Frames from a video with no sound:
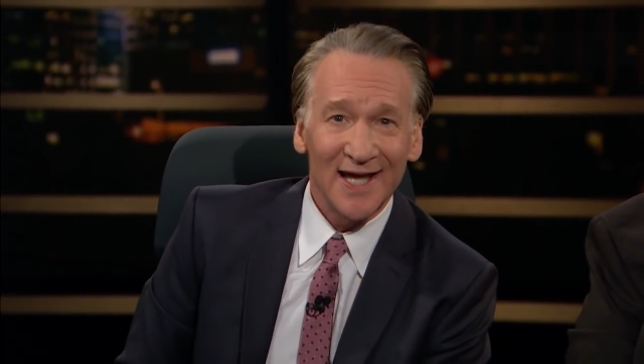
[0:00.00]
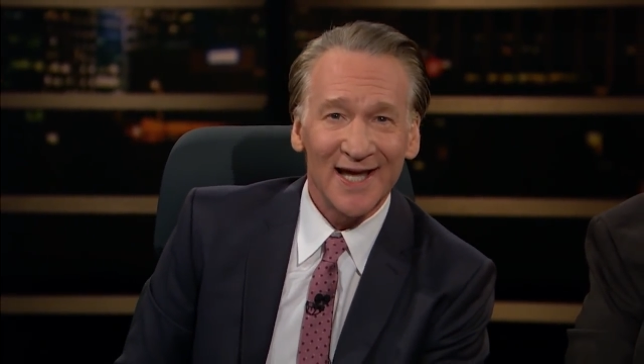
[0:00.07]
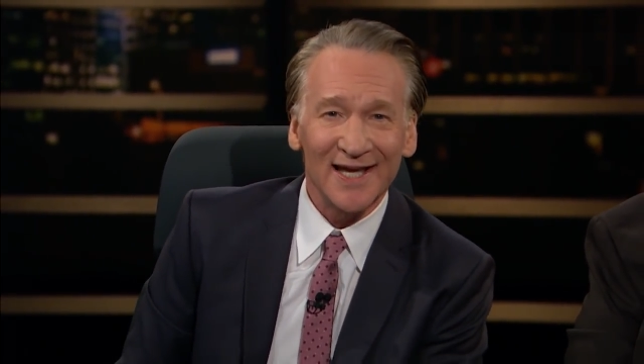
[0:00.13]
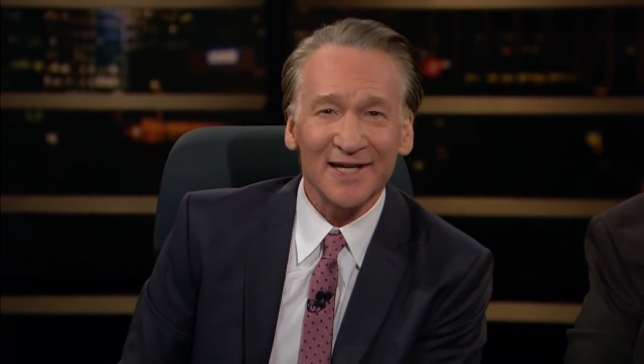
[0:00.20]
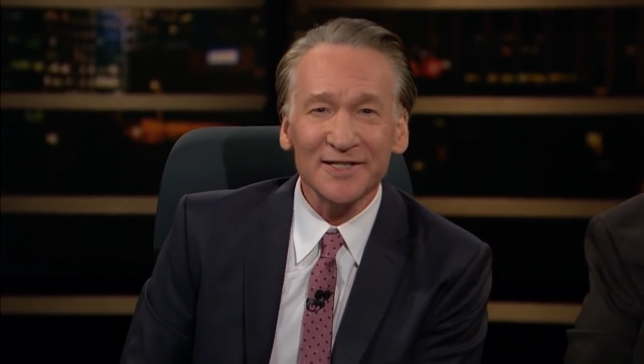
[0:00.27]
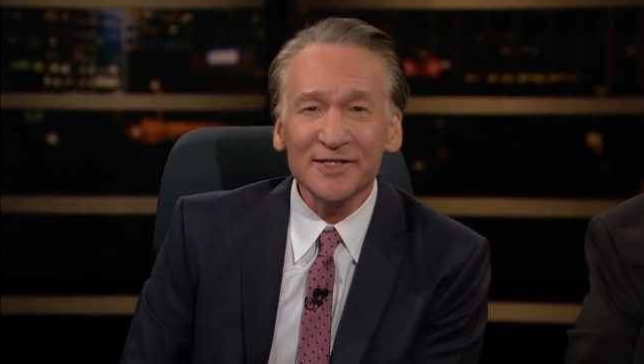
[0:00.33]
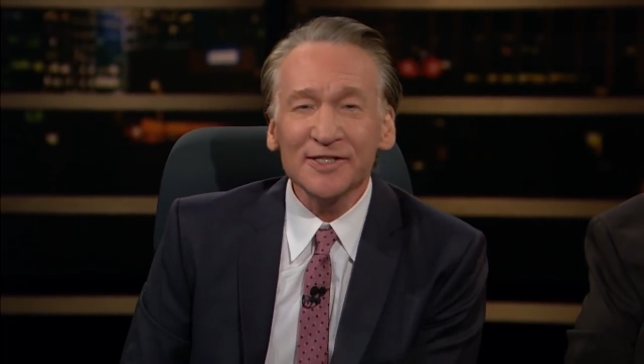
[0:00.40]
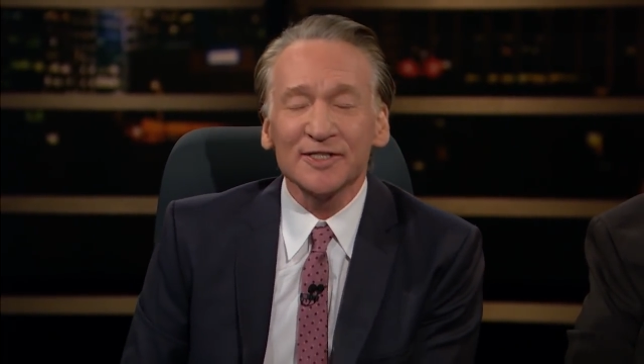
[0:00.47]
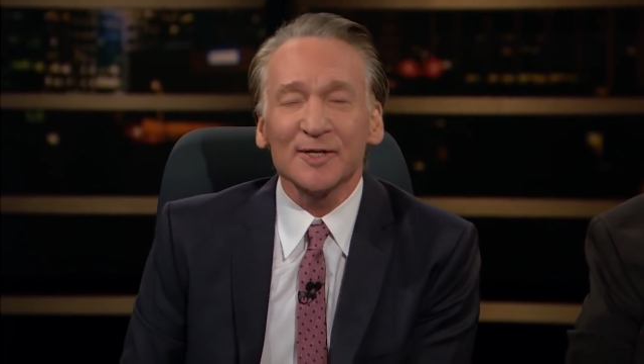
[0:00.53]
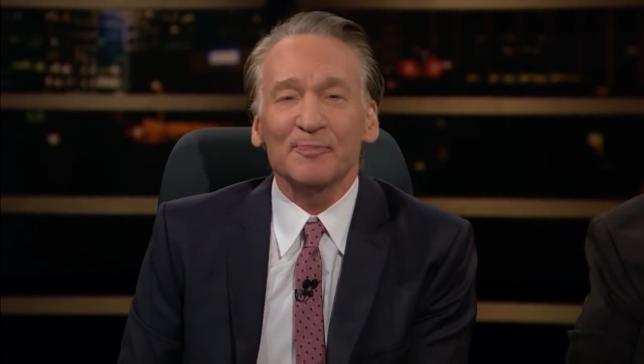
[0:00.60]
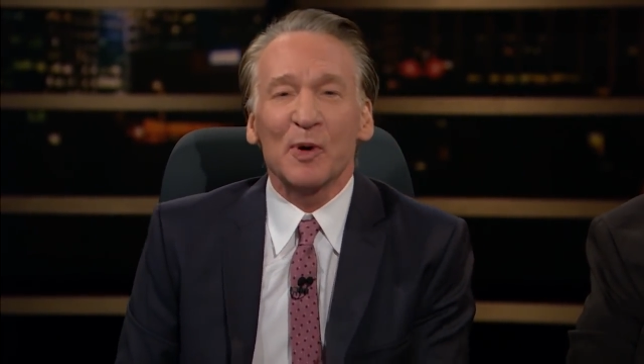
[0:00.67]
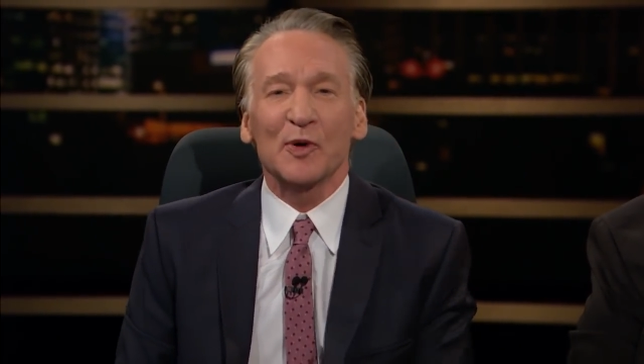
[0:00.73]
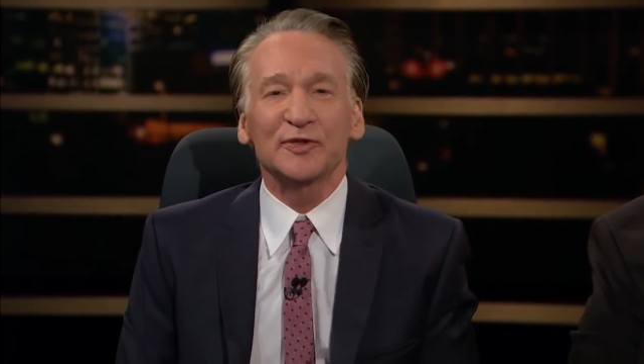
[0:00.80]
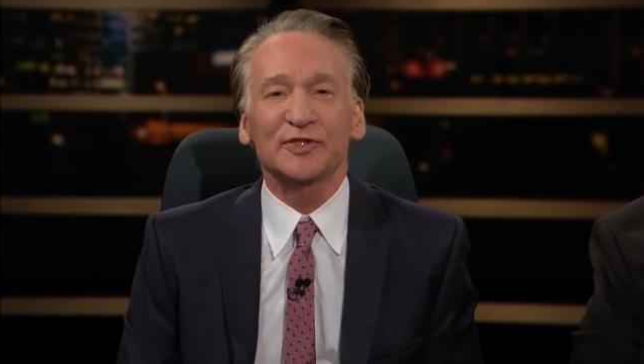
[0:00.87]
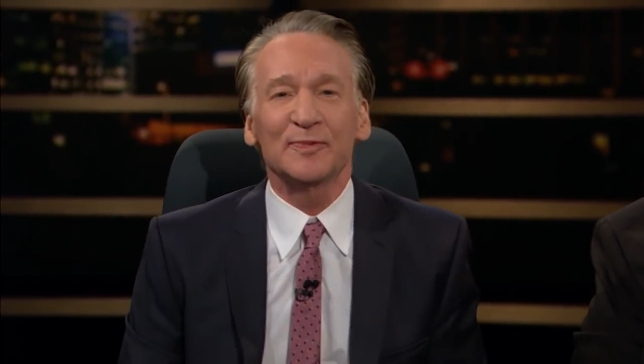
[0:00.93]
It isn't
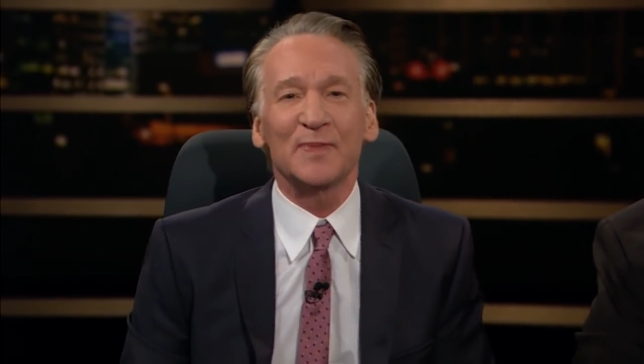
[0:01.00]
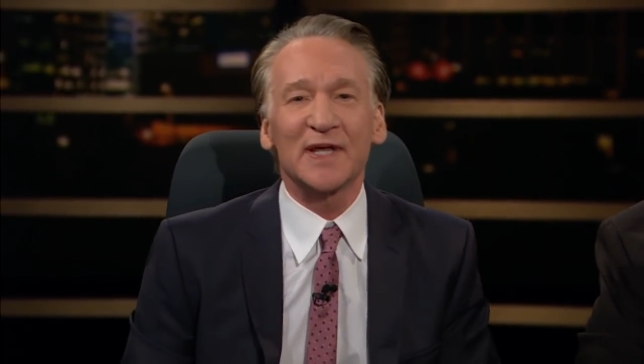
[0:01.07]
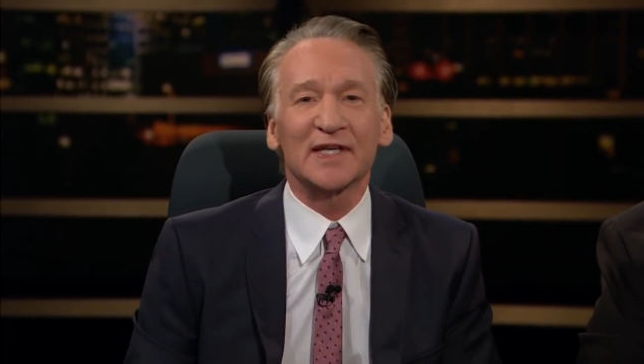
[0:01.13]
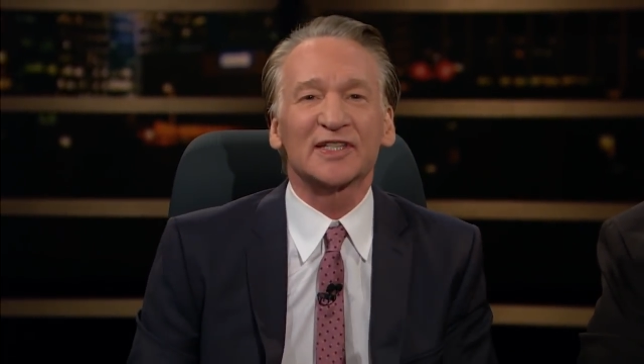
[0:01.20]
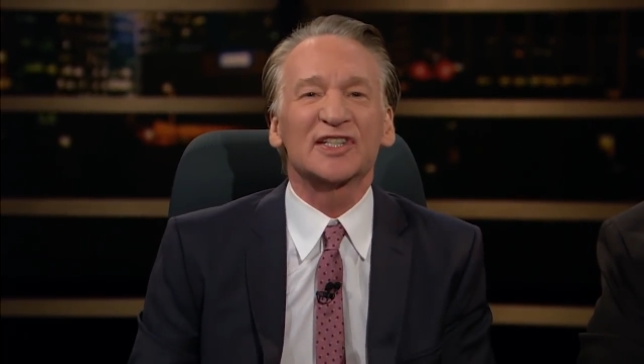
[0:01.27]
supposed to be a